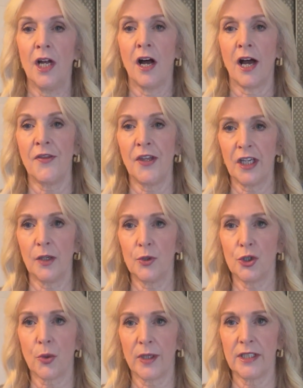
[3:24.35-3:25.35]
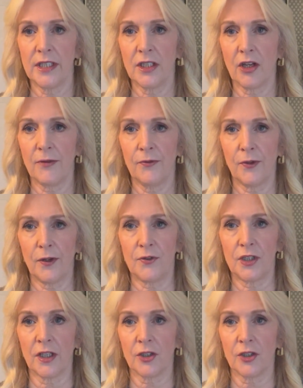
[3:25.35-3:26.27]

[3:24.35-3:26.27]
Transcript: I think it was £29.50,